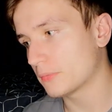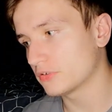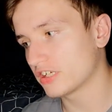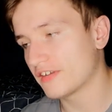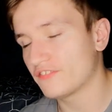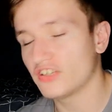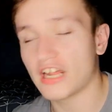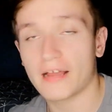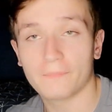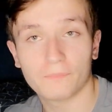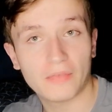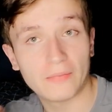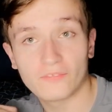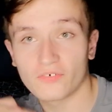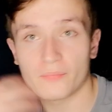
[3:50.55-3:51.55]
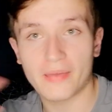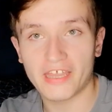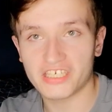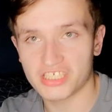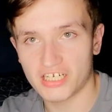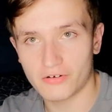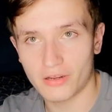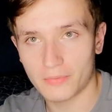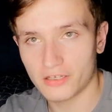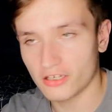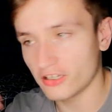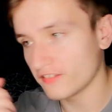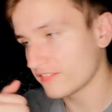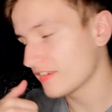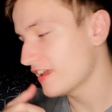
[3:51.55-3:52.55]
I'm going to give you that information anyway
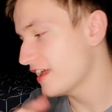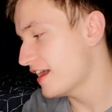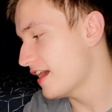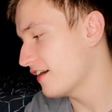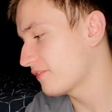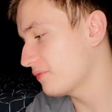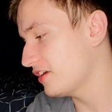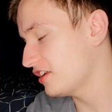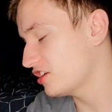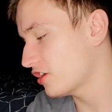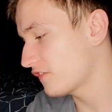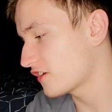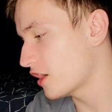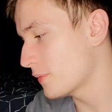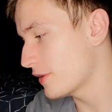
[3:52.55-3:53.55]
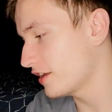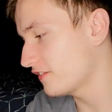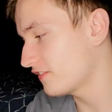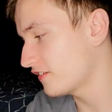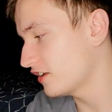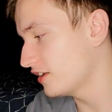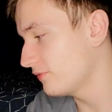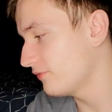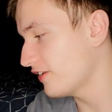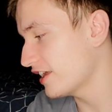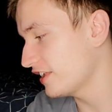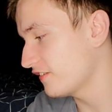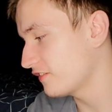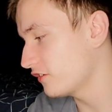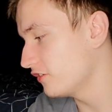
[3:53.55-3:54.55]
because I was reading those comments and it
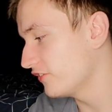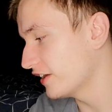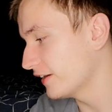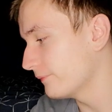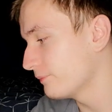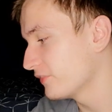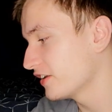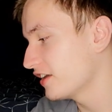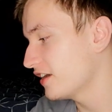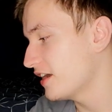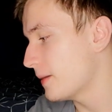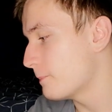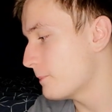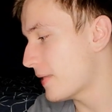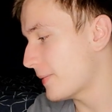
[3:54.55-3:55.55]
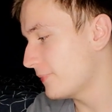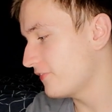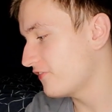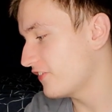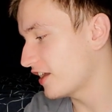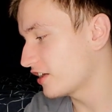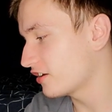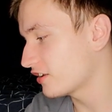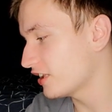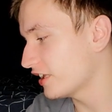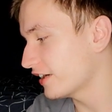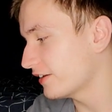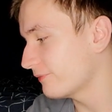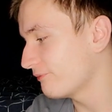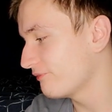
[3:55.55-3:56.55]
really sort of like made me think
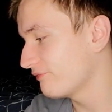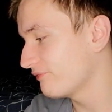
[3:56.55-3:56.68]
like